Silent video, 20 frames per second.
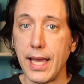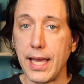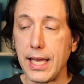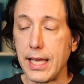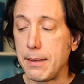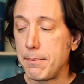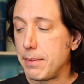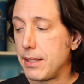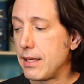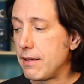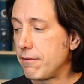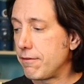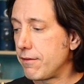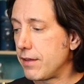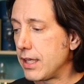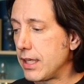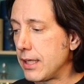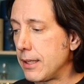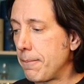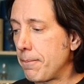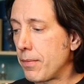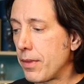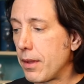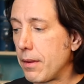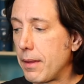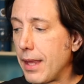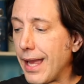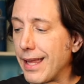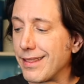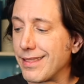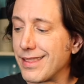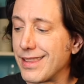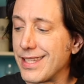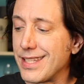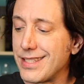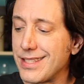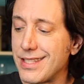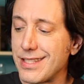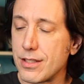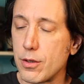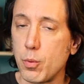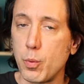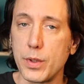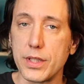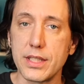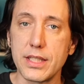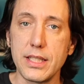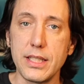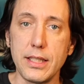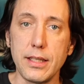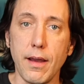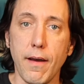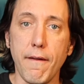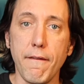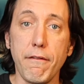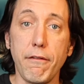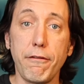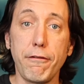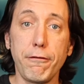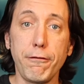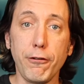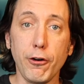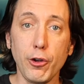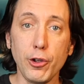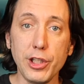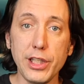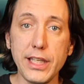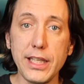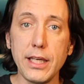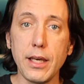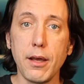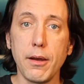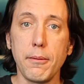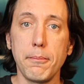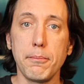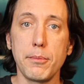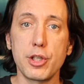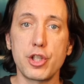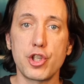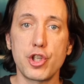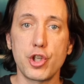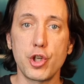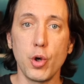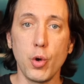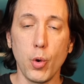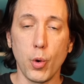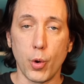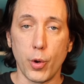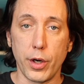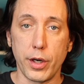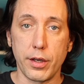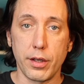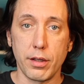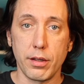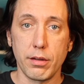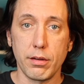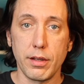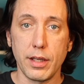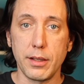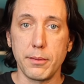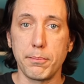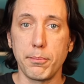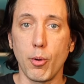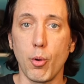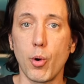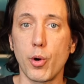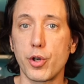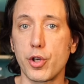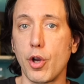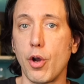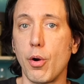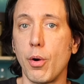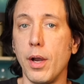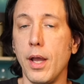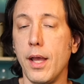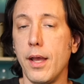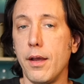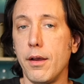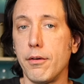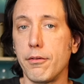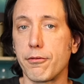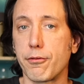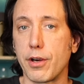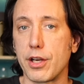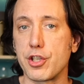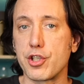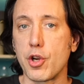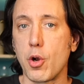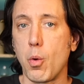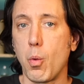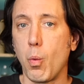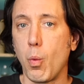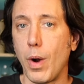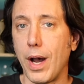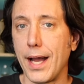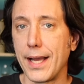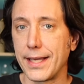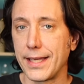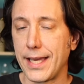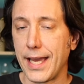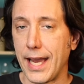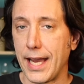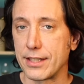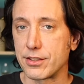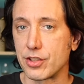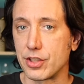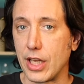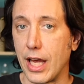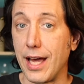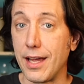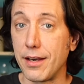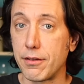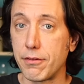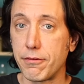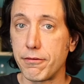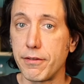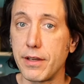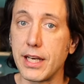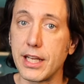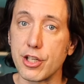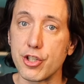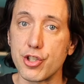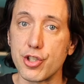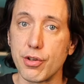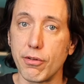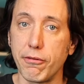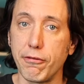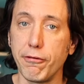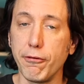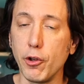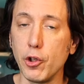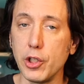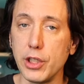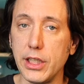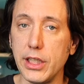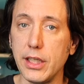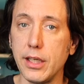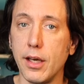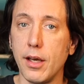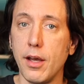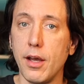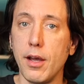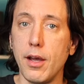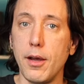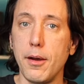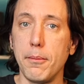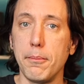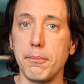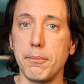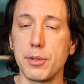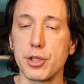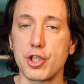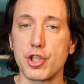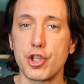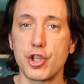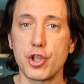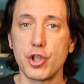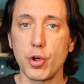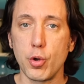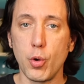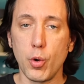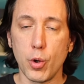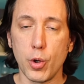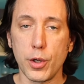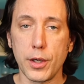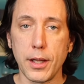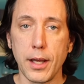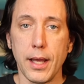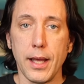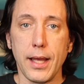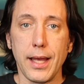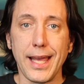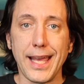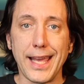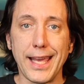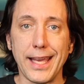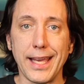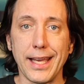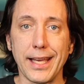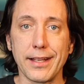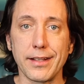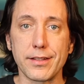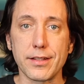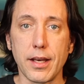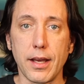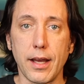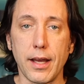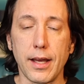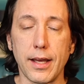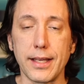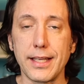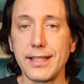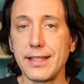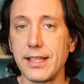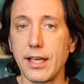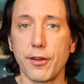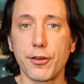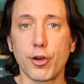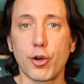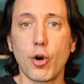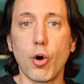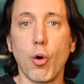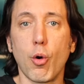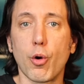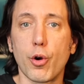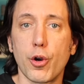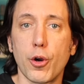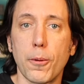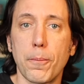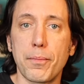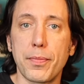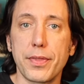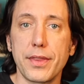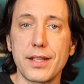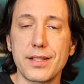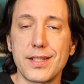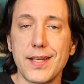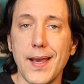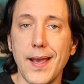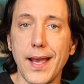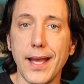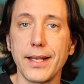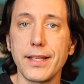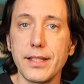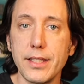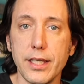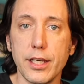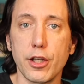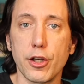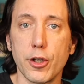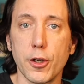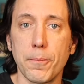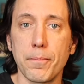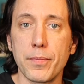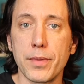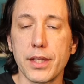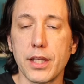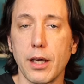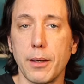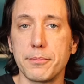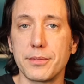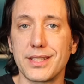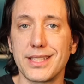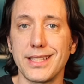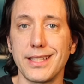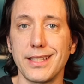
ABV. And this is a whiskey fully matured in Bordeaux French wine cask, not finished, fully matured. And uh, in the other corner, the 10 year comes